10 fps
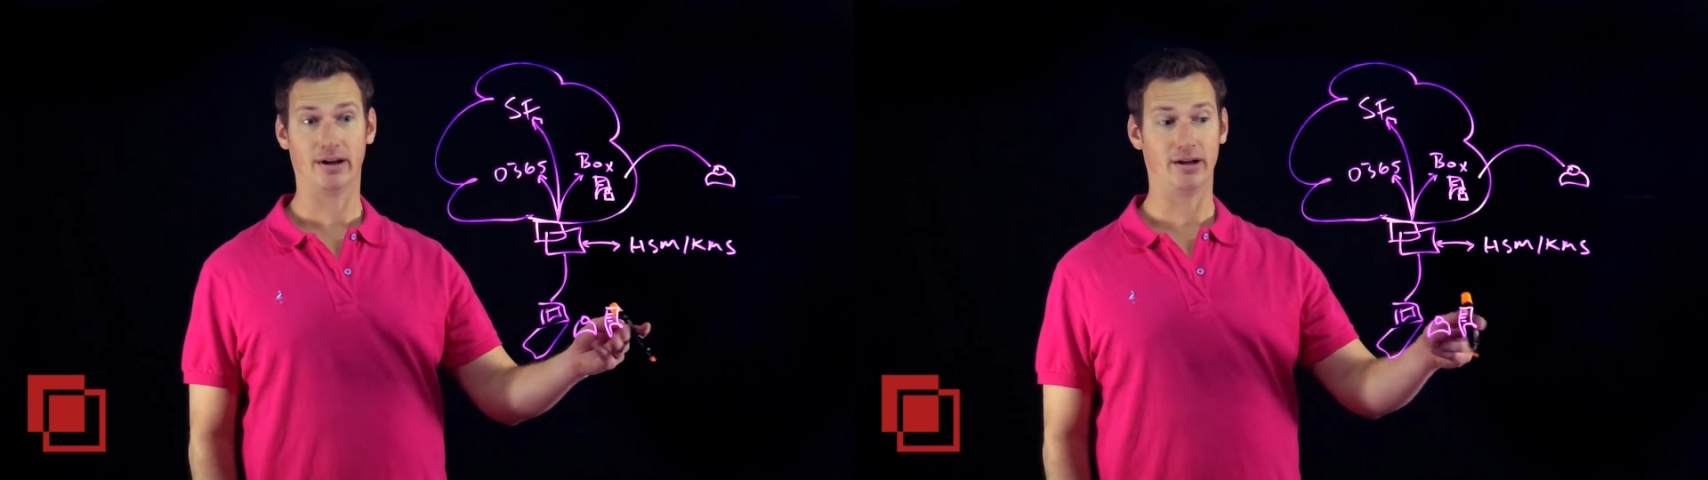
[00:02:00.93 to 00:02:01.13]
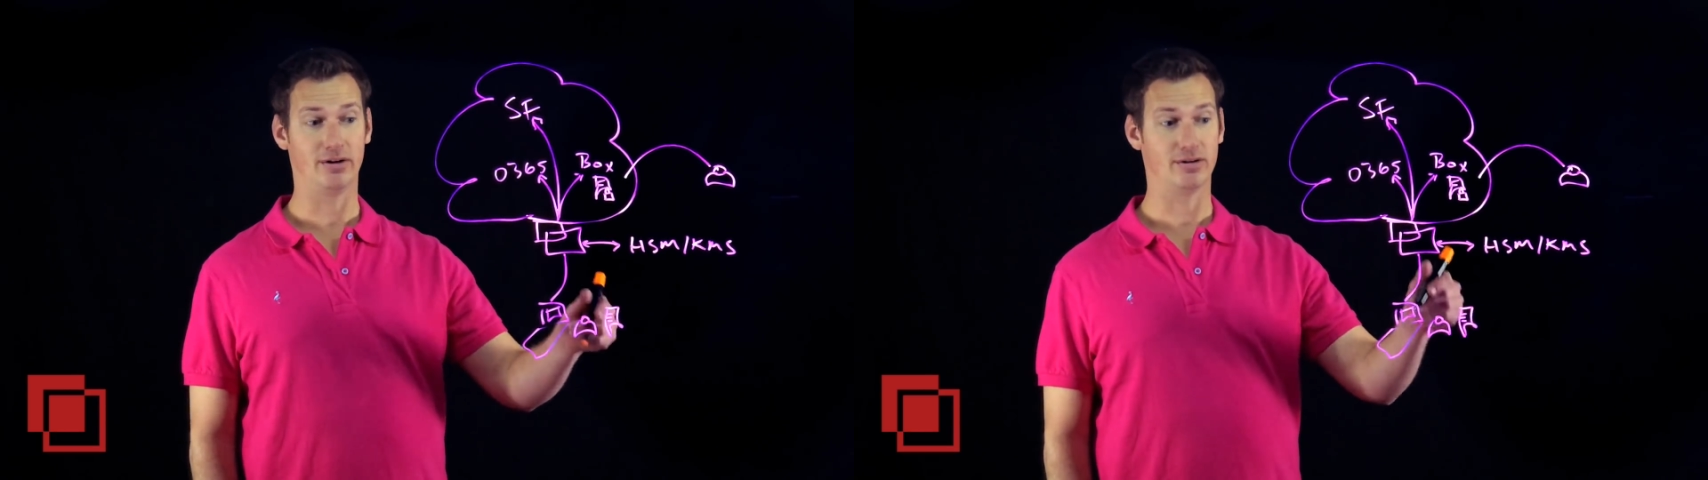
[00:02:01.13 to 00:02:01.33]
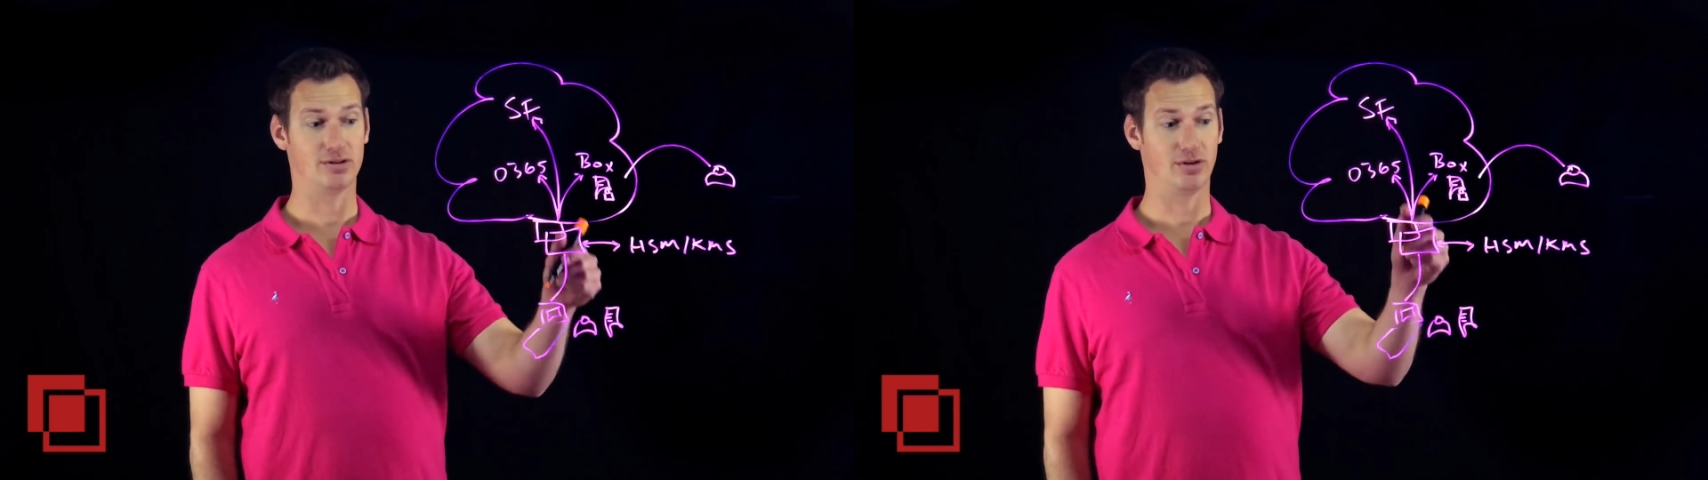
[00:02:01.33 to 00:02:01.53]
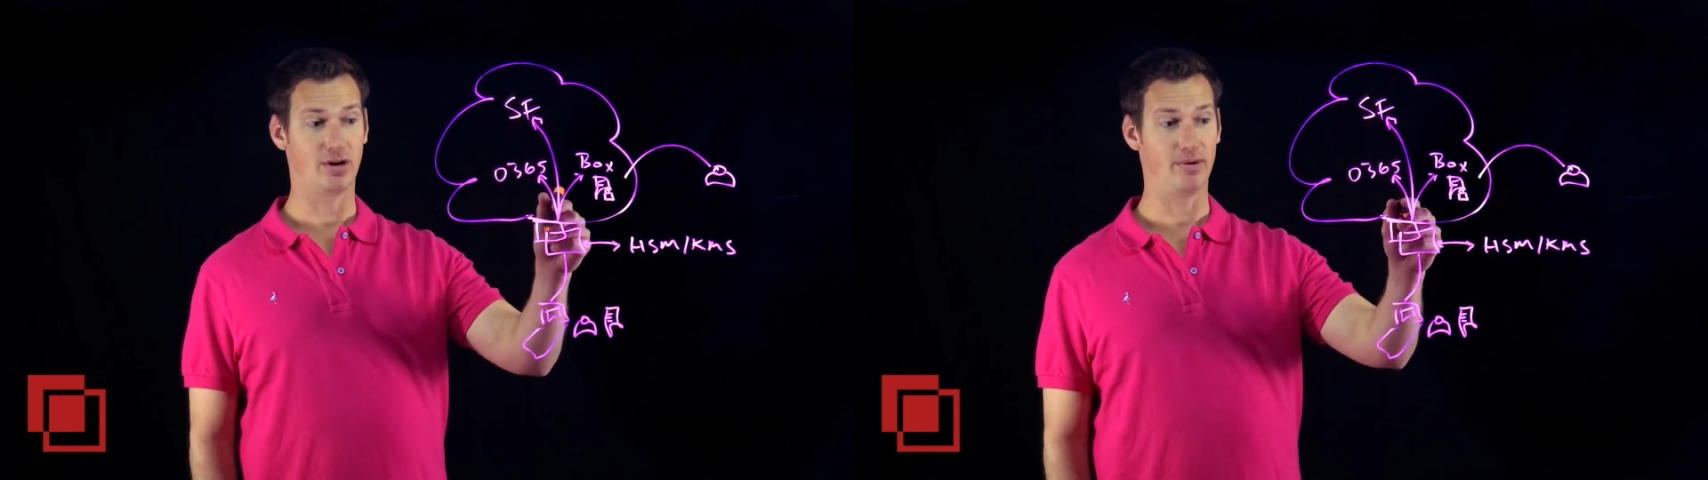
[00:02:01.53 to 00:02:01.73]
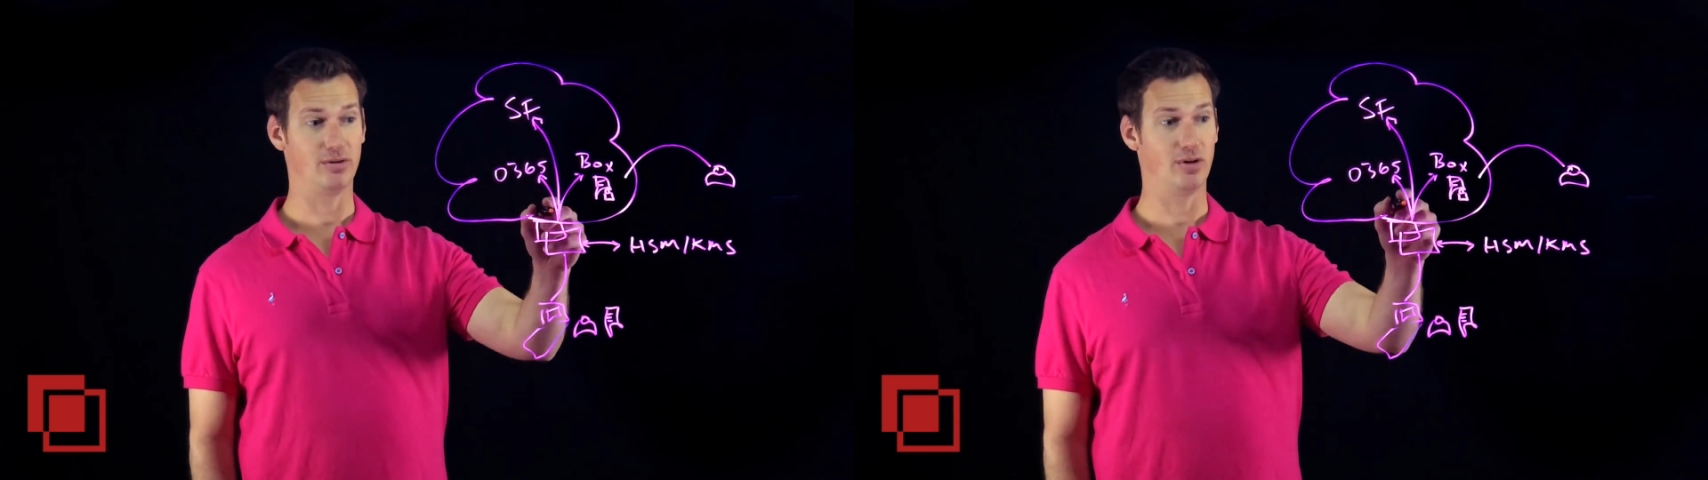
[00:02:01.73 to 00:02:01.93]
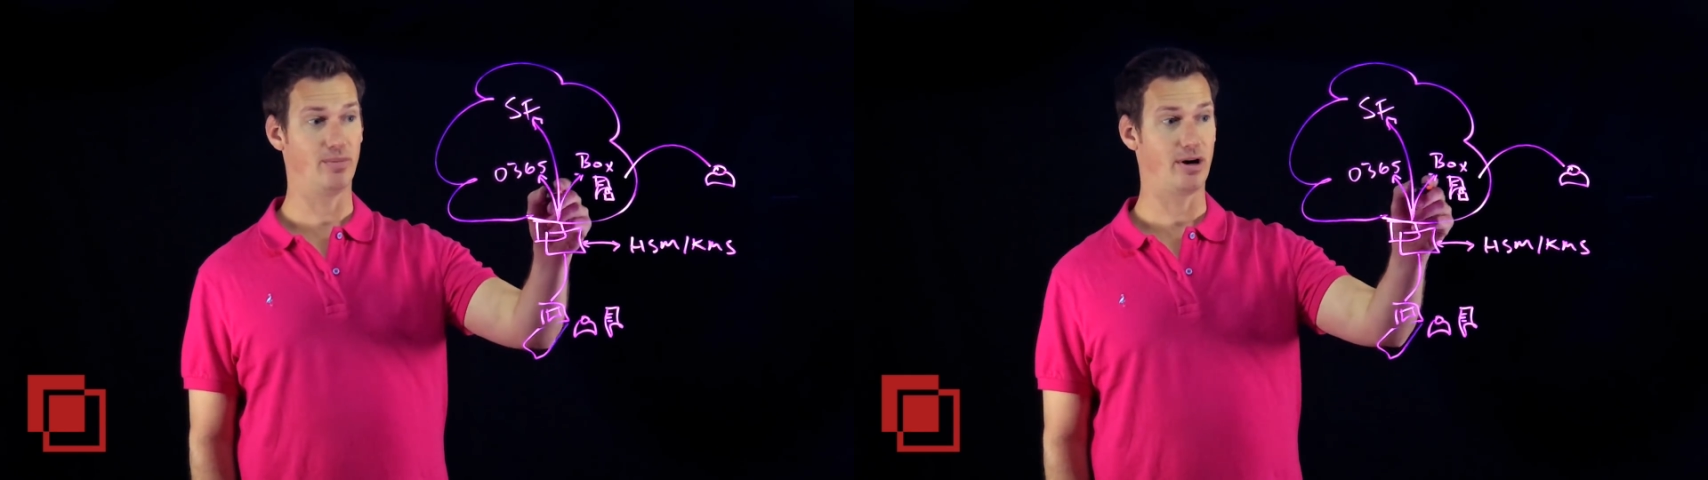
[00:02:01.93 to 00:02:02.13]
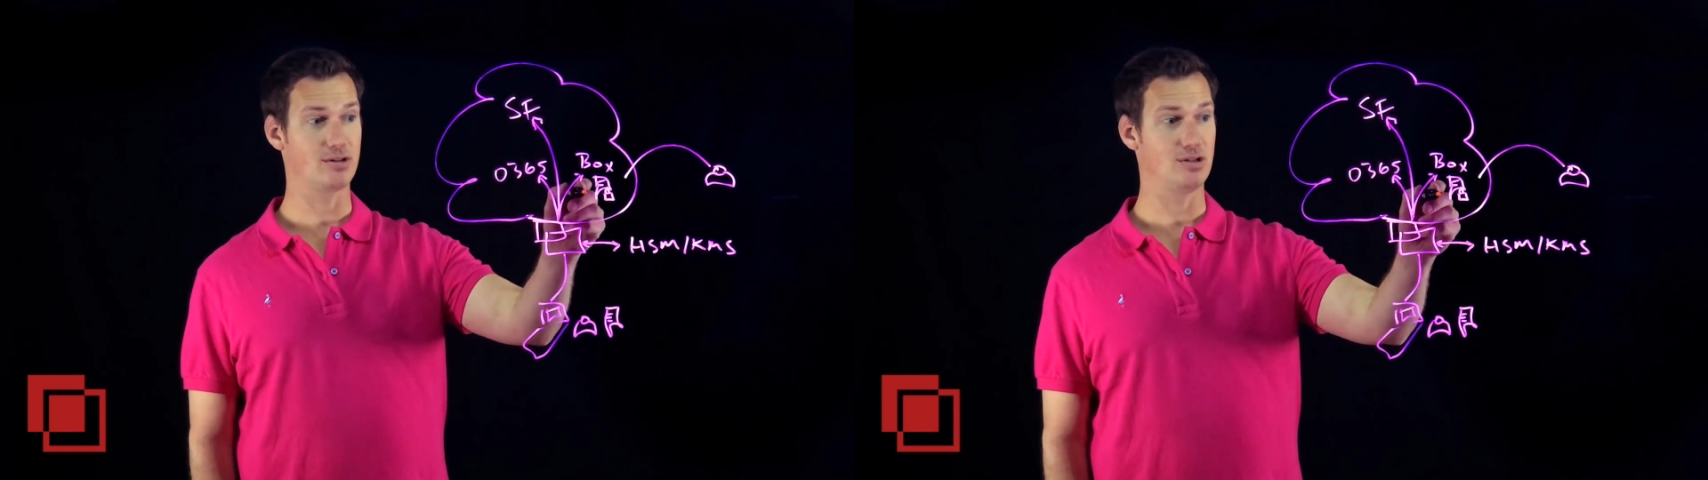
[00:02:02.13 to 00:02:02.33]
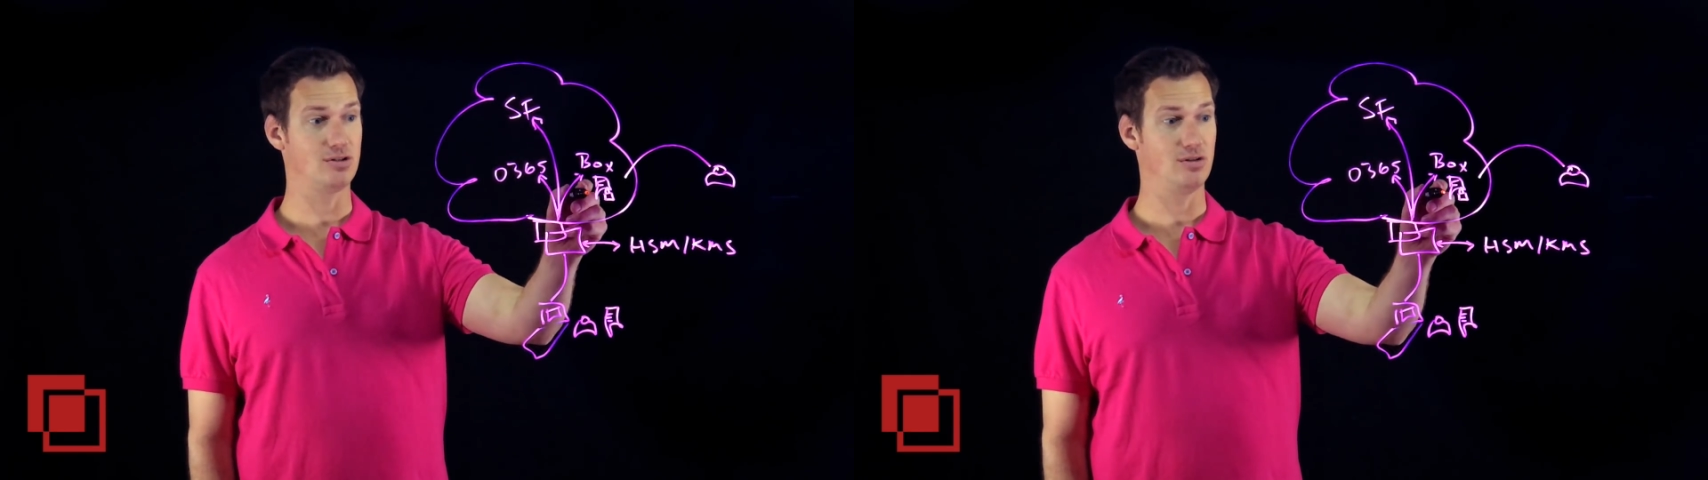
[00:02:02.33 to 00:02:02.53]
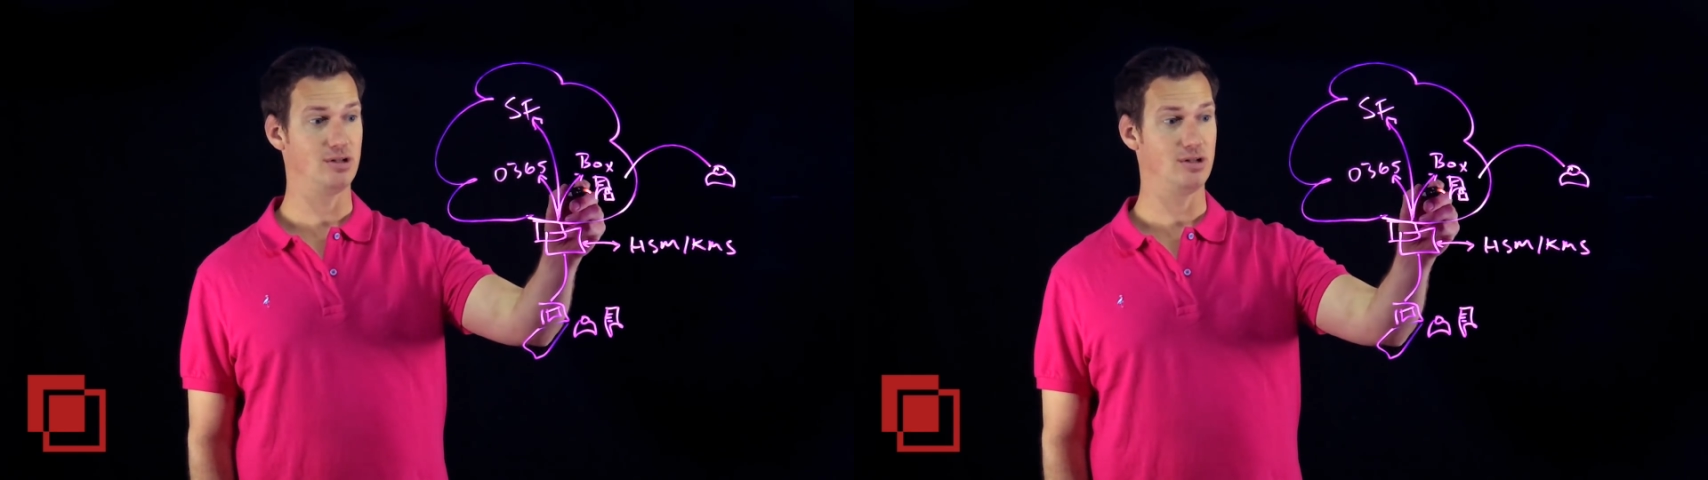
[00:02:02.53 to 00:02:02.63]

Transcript: and you're still coming through the proxy, so you